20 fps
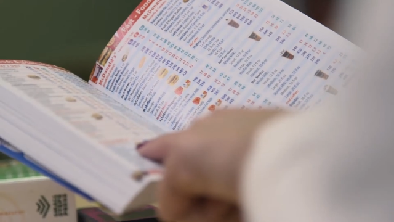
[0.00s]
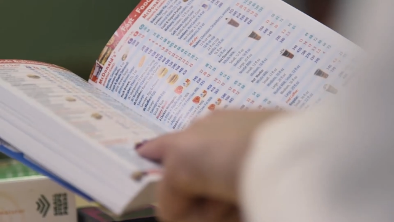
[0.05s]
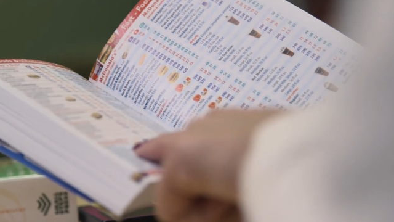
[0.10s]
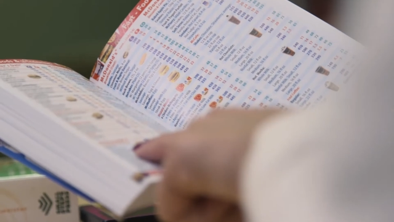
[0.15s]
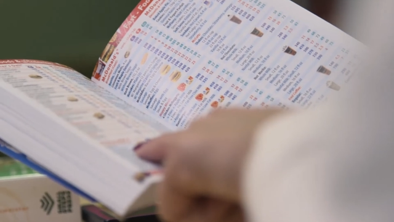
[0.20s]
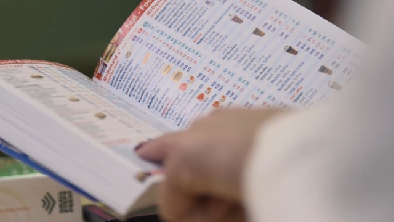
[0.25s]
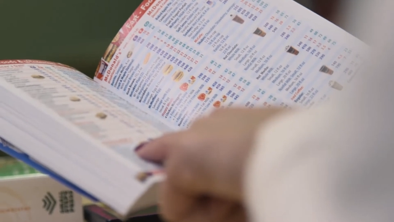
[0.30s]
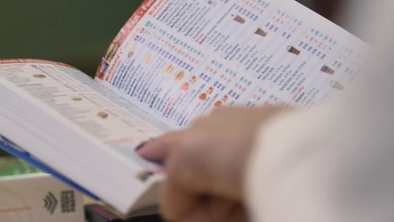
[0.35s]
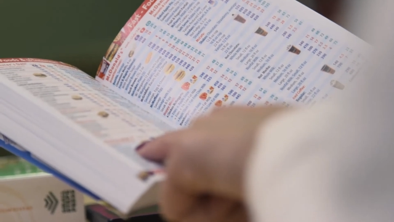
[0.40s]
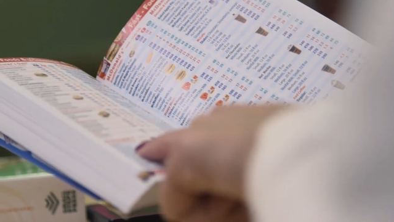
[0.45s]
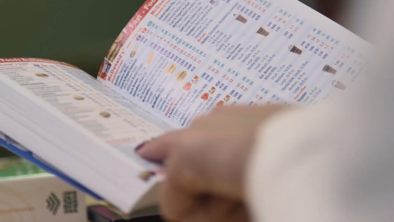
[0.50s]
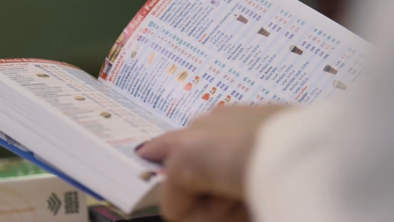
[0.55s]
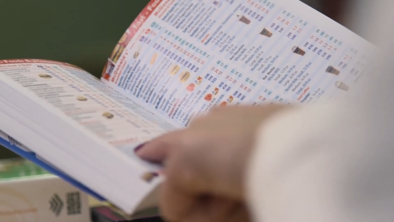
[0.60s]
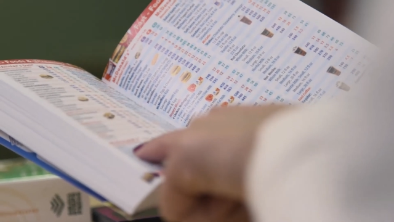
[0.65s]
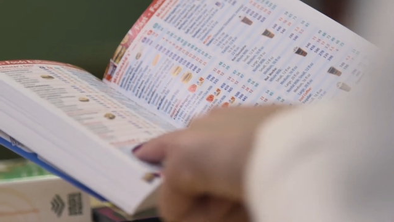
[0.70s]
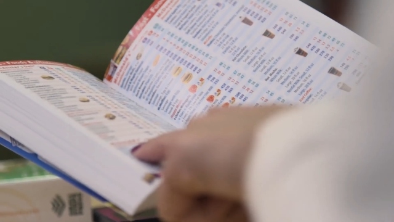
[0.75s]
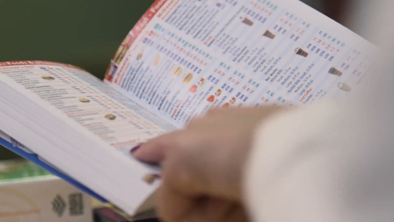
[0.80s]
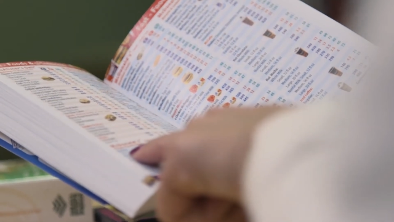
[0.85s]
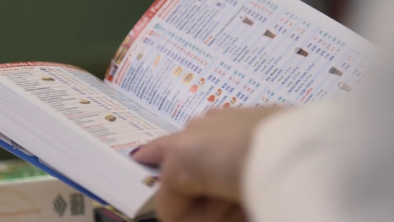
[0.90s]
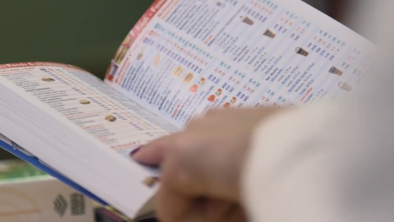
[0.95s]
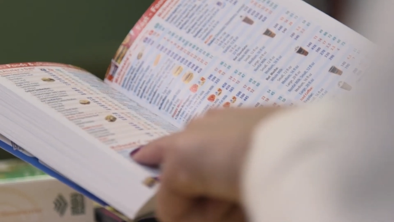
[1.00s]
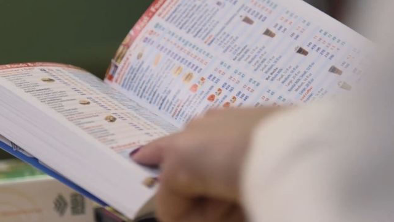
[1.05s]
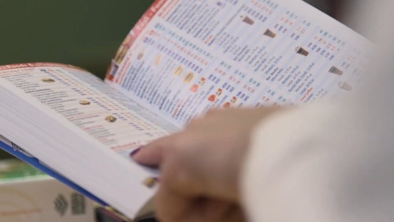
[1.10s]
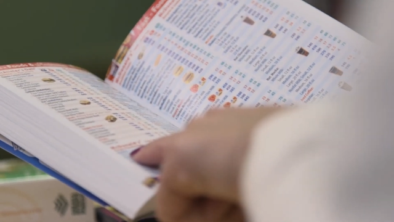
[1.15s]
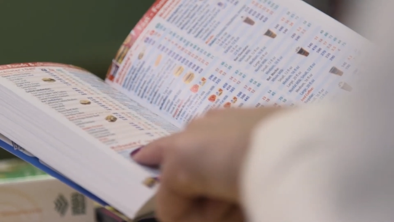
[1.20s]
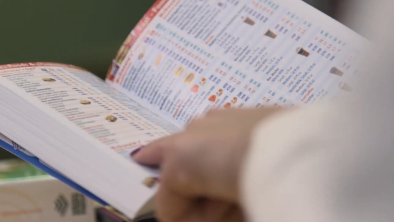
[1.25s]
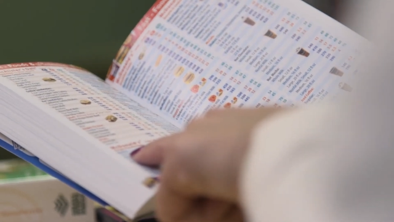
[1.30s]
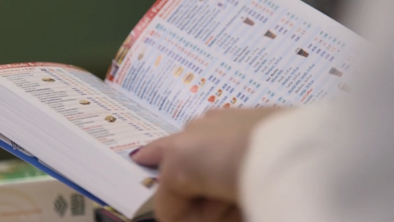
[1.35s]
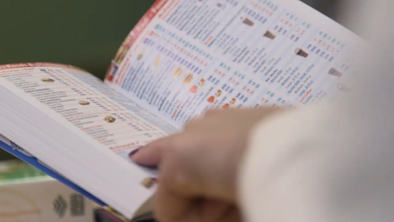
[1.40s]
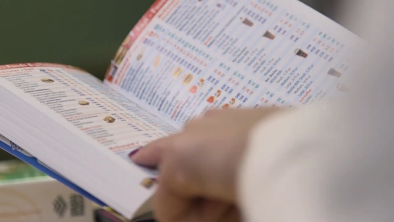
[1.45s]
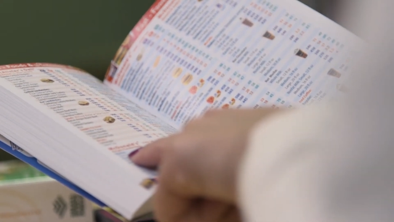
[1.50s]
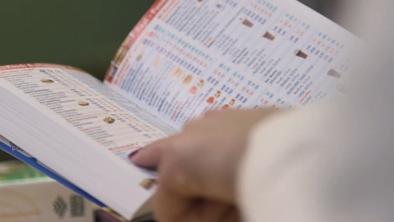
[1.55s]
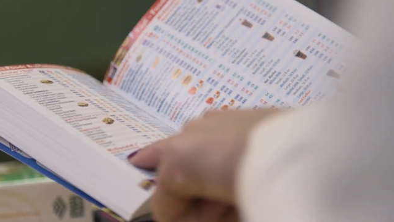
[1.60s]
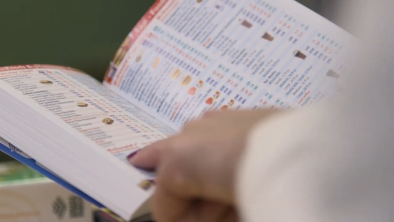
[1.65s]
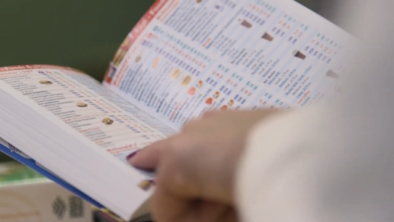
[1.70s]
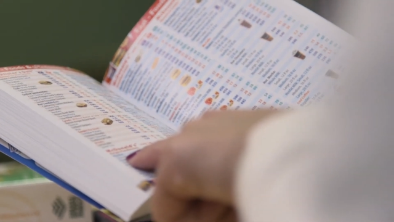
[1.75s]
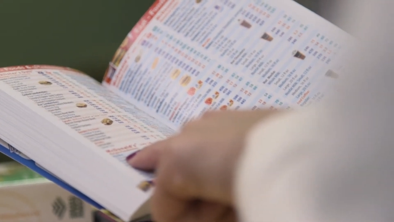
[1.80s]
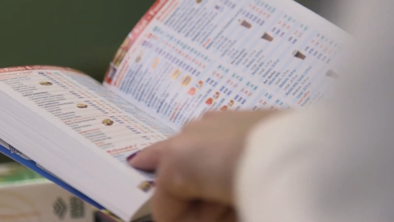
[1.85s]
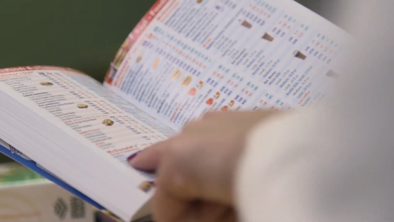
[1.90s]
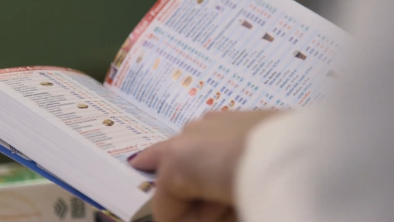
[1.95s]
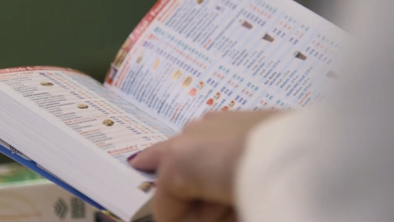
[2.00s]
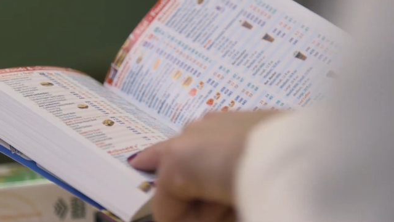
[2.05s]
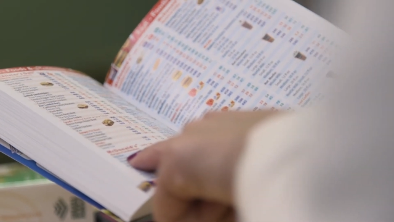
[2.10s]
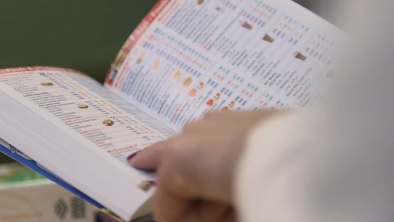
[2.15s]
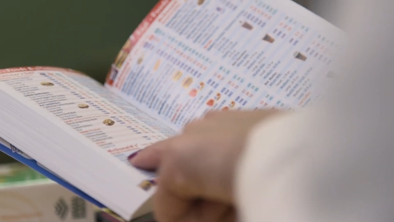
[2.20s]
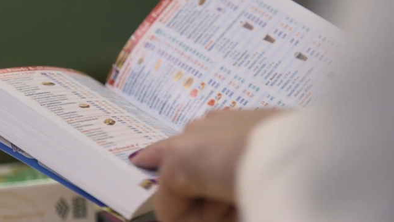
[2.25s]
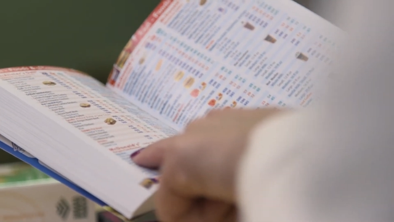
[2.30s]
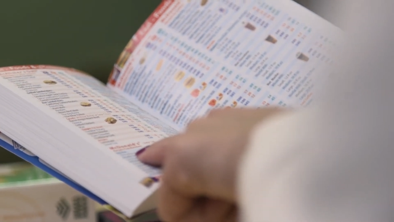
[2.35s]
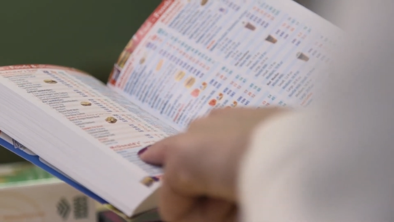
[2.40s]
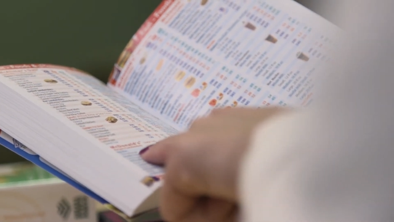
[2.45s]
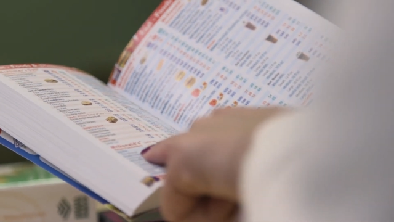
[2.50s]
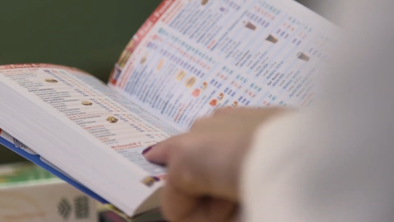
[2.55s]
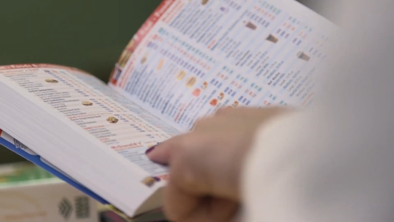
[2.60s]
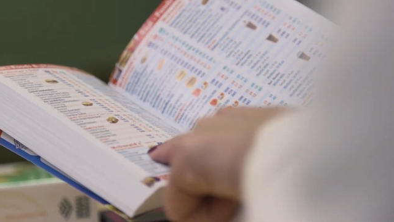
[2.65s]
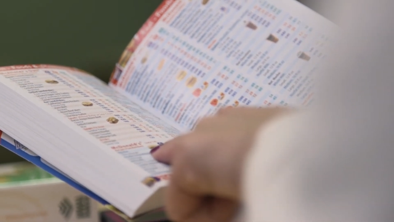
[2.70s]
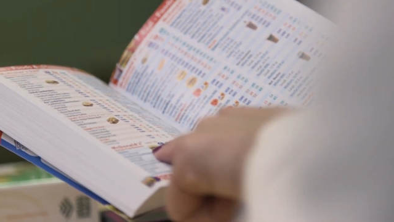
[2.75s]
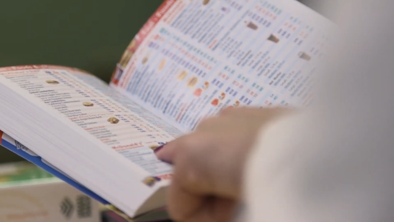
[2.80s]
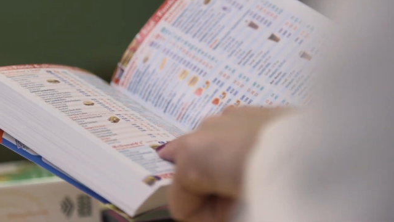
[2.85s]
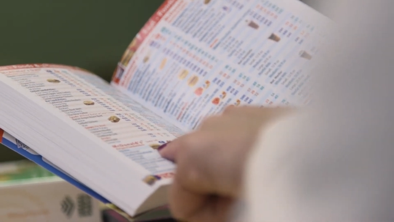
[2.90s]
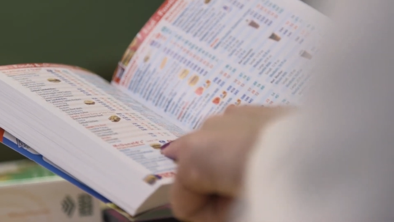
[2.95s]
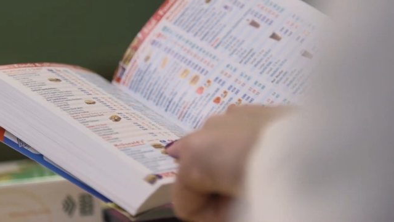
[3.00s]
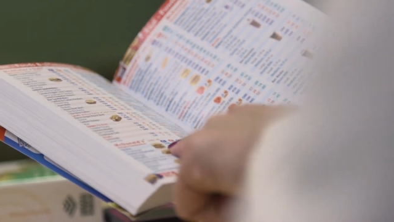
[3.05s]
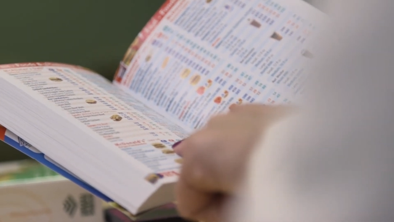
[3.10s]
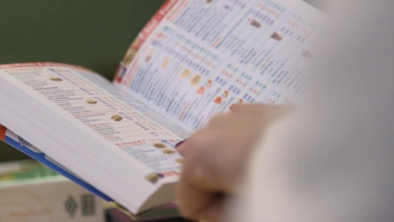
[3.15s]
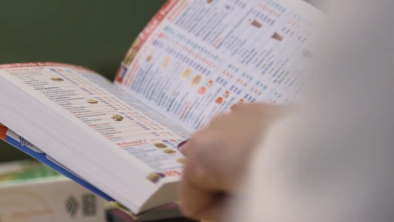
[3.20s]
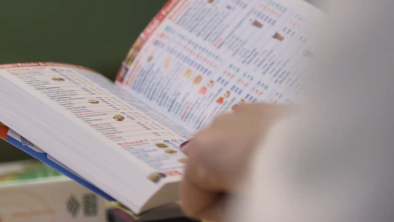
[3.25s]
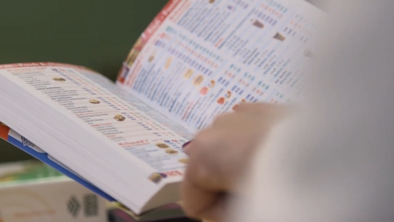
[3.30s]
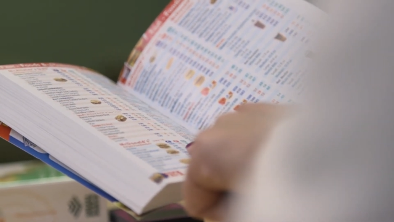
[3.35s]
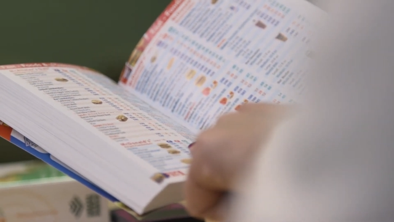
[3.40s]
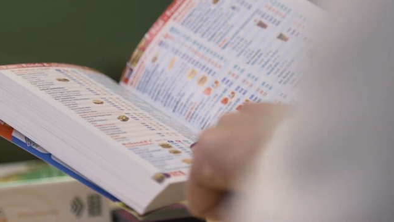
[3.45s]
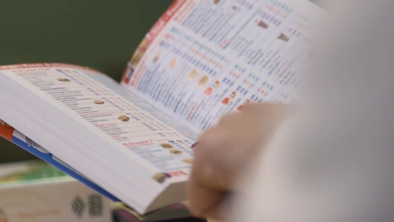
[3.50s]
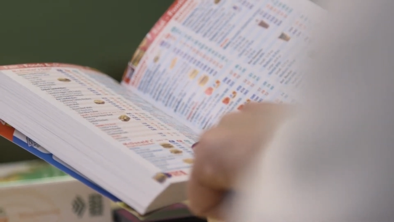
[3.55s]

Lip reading: No face is visible, so there are no lips to read.